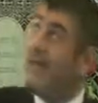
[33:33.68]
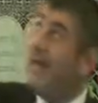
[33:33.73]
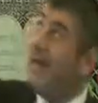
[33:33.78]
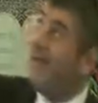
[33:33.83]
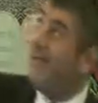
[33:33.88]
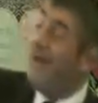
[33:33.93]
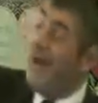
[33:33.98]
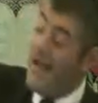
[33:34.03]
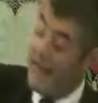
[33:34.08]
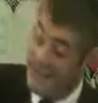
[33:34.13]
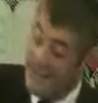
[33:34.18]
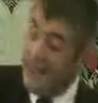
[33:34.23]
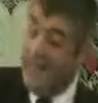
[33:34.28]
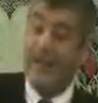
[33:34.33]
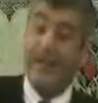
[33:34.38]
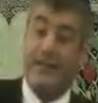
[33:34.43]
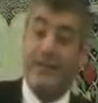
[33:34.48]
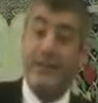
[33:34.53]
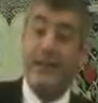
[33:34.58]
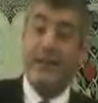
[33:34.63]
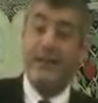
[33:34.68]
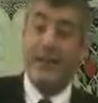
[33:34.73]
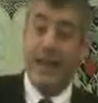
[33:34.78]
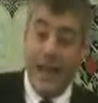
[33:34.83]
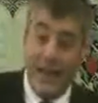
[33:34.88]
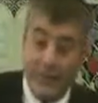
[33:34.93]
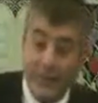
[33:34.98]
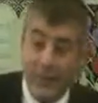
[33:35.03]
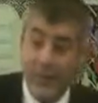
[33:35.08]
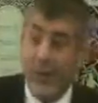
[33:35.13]
Directly to the
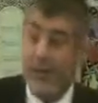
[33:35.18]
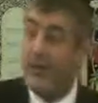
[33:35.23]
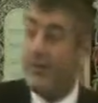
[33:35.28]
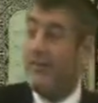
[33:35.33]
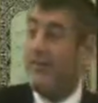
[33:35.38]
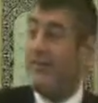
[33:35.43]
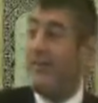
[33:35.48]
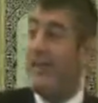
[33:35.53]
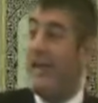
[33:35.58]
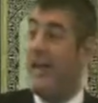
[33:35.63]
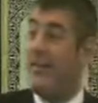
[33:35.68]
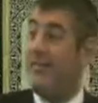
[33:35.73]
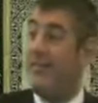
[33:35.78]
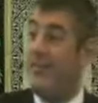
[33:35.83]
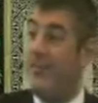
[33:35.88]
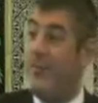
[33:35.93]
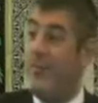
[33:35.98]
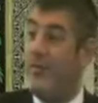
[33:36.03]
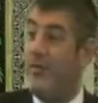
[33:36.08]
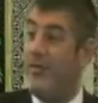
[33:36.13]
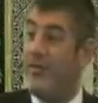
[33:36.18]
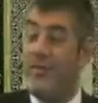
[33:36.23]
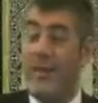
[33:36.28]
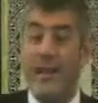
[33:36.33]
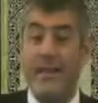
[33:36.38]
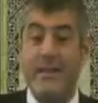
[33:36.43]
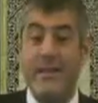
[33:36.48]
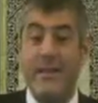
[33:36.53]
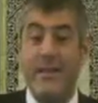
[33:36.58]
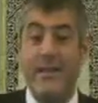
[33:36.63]
table where the Shliach Tzibur is
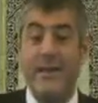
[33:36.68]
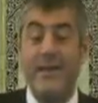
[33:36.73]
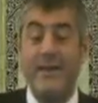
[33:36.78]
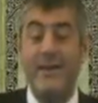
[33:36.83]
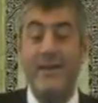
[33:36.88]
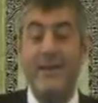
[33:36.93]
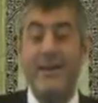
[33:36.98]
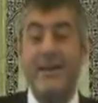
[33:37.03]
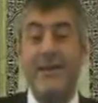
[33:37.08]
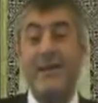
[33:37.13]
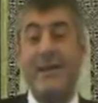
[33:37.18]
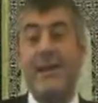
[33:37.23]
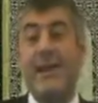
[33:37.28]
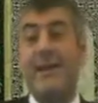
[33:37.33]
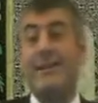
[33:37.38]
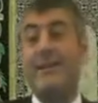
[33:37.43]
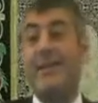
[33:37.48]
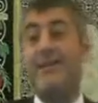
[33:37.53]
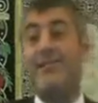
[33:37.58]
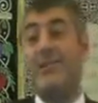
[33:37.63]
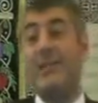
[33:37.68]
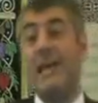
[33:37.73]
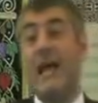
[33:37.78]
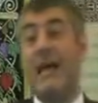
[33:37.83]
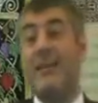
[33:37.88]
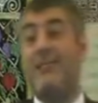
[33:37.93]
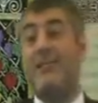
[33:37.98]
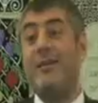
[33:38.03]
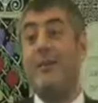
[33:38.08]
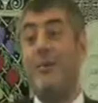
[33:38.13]
standing. The
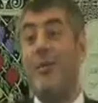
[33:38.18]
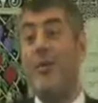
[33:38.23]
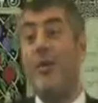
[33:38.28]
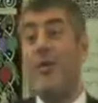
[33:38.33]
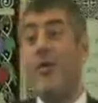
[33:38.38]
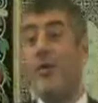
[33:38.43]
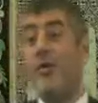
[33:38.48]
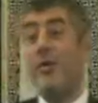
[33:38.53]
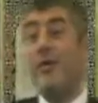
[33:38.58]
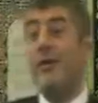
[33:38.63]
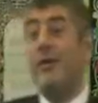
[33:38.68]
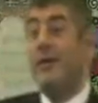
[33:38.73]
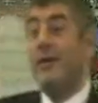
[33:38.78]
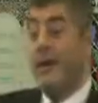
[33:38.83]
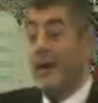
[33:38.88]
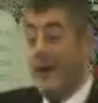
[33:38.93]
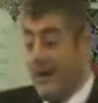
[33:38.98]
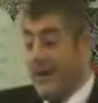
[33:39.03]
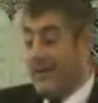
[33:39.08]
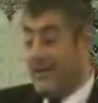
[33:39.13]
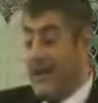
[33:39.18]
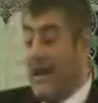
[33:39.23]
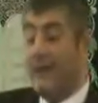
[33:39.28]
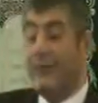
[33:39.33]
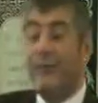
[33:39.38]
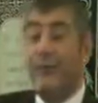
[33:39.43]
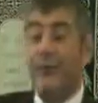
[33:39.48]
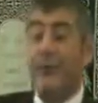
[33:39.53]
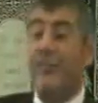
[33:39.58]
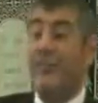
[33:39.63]
Shliach Tzibur, in
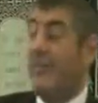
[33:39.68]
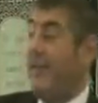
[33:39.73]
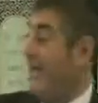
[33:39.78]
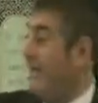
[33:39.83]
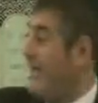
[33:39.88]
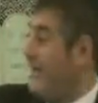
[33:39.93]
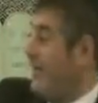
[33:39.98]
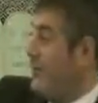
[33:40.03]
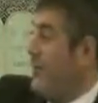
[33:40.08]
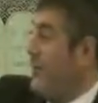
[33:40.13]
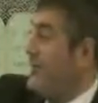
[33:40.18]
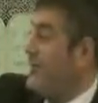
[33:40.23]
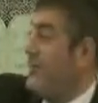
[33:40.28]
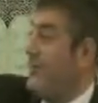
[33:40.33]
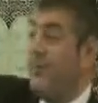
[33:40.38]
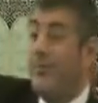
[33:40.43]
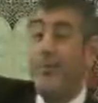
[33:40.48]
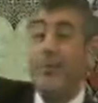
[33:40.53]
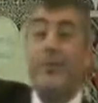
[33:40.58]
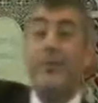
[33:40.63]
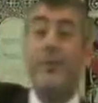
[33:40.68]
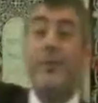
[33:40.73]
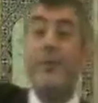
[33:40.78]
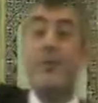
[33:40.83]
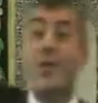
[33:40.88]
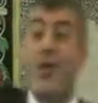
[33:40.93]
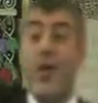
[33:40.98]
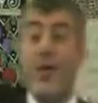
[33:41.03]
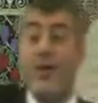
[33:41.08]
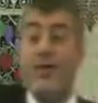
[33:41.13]
that few seconds, went to put
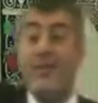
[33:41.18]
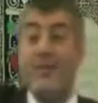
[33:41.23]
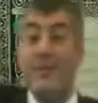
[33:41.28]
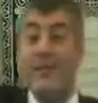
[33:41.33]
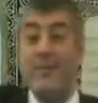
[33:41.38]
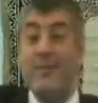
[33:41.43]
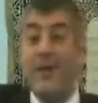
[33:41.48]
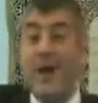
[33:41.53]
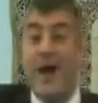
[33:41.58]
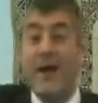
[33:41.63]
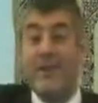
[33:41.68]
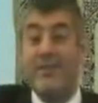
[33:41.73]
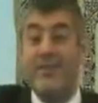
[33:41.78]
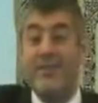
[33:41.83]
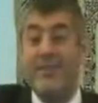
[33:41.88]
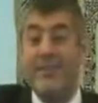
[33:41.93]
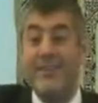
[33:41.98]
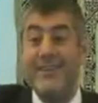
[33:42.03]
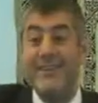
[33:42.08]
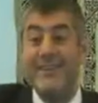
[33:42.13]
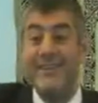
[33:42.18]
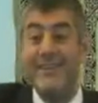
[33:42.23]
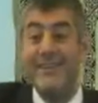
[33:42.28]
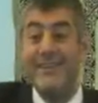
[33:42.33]
few coins in a box.